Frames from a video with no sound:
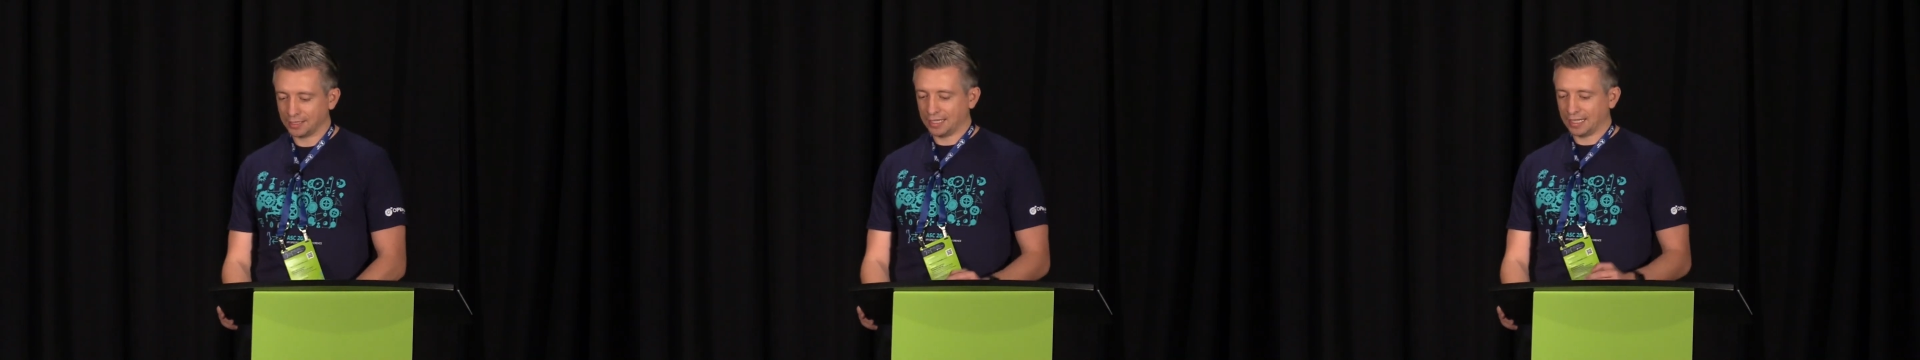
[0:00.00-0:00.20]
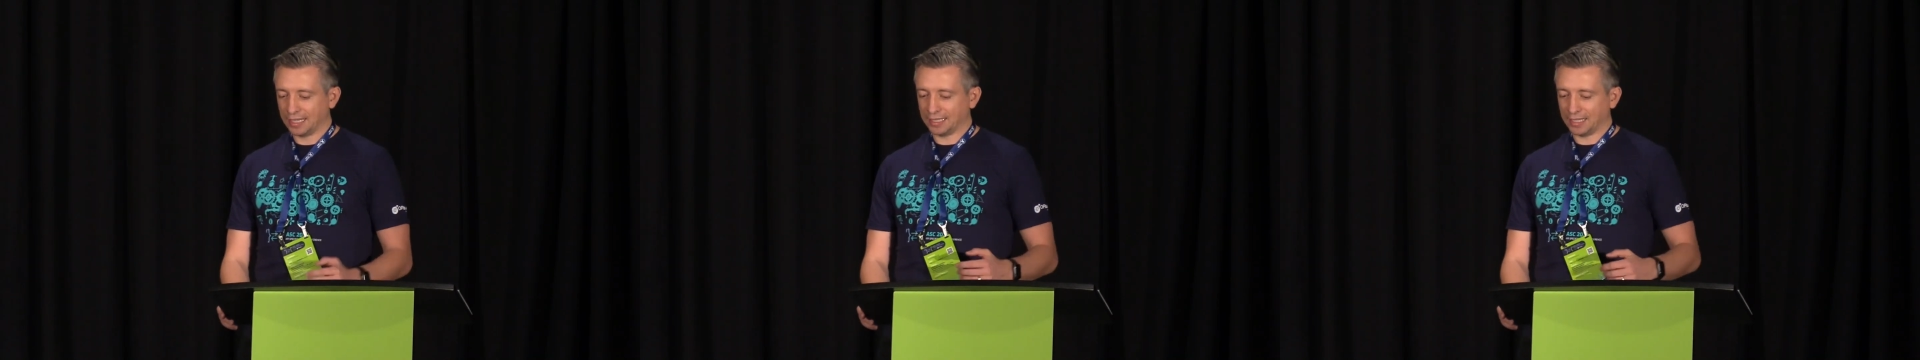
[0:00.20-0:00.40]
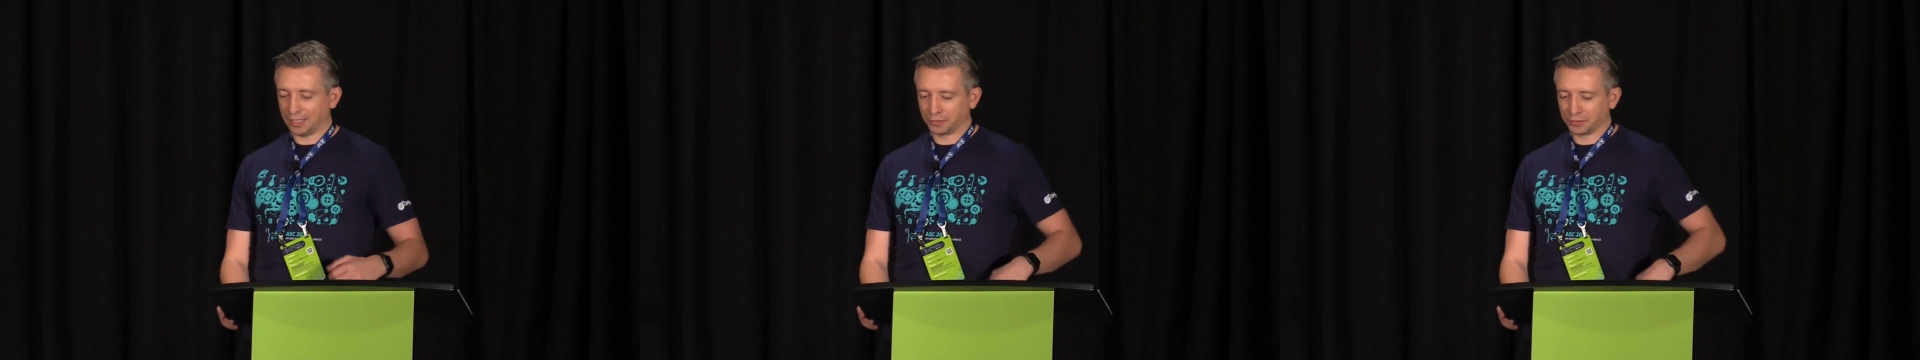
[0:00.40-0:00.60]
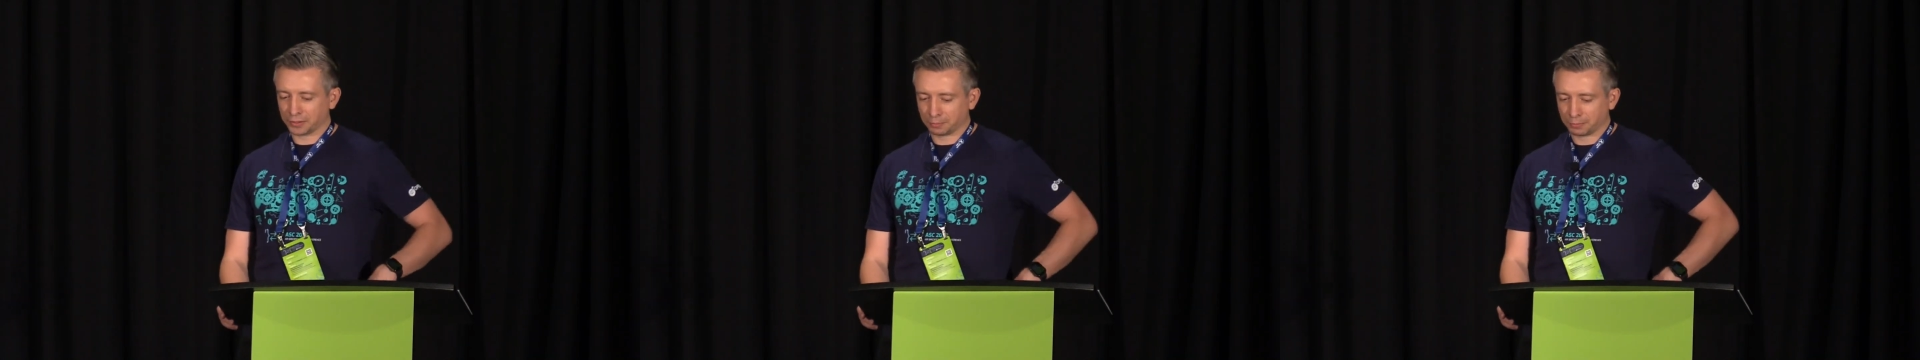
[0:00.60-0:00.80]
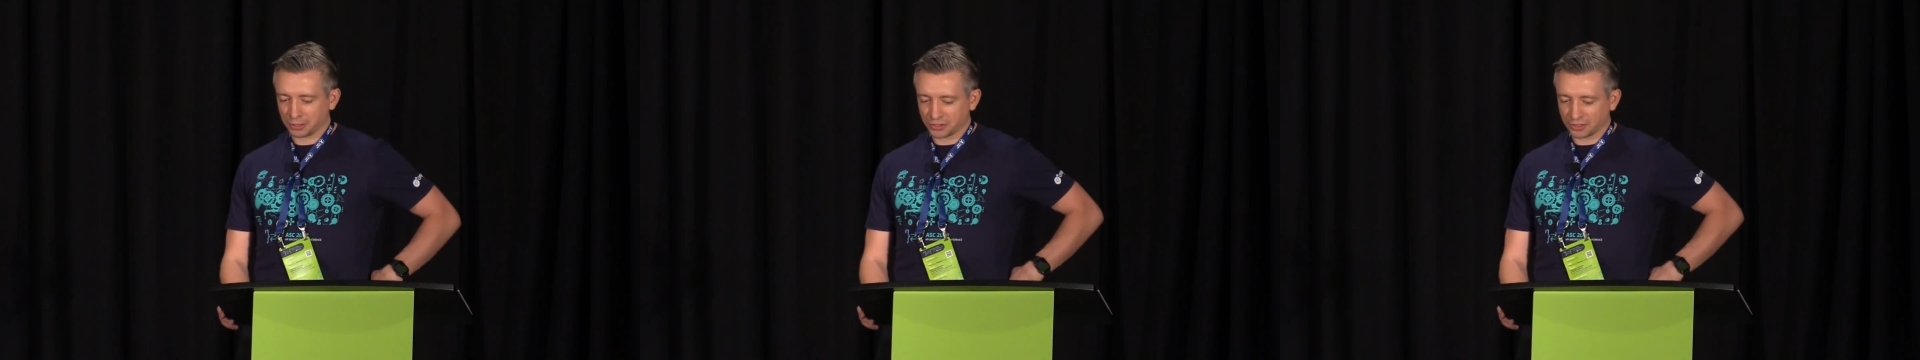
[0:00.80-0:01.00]
and how they're
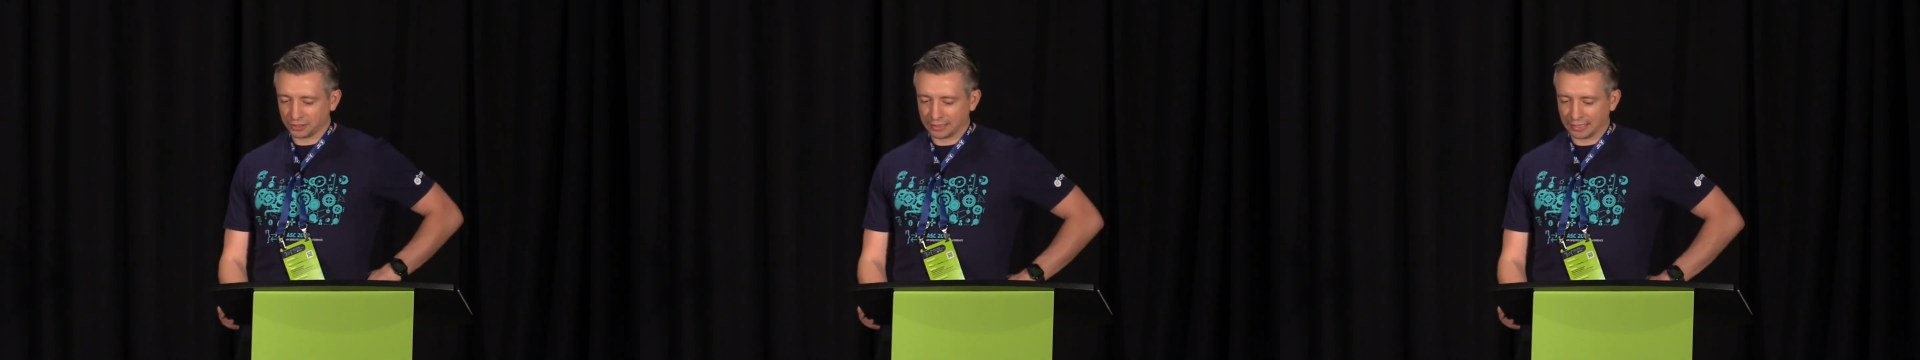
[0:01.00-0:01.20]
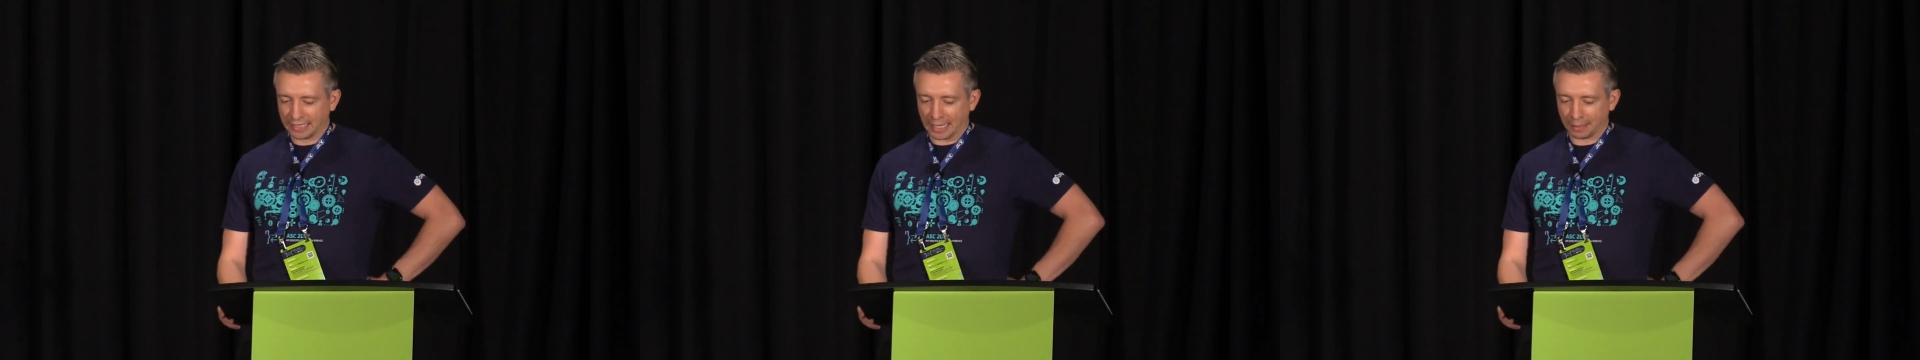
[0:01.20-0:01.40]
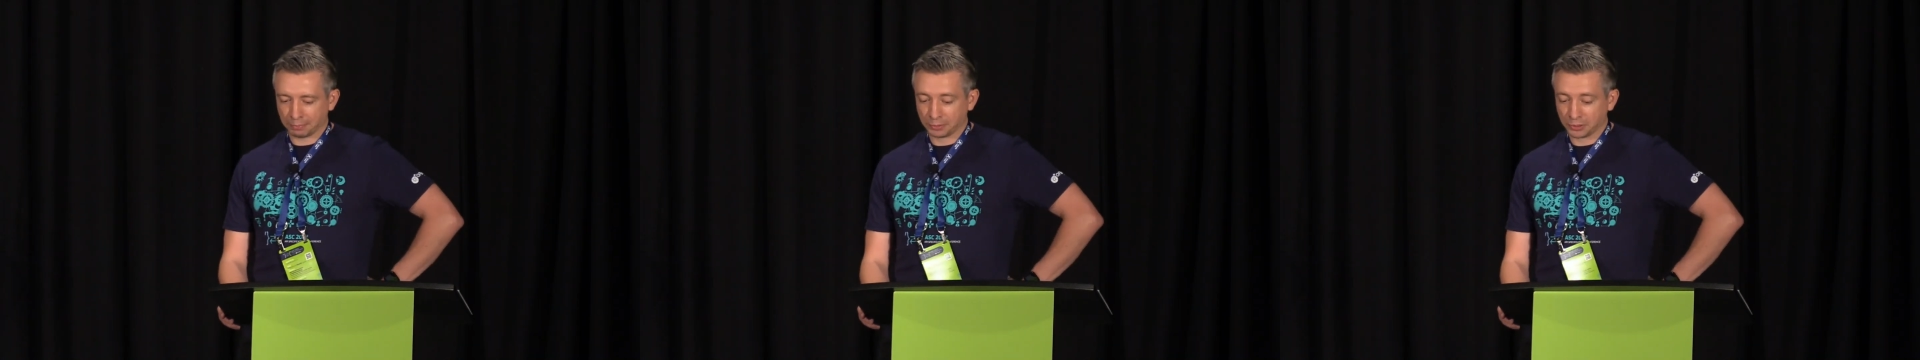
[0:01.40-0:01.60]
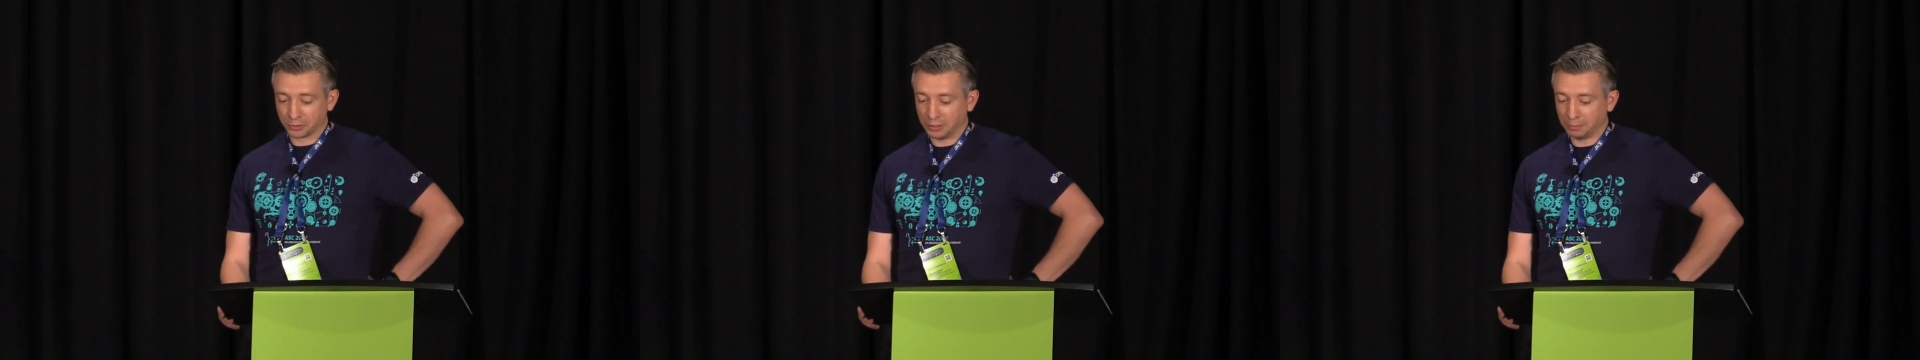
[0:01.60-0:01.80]
bridging the gap between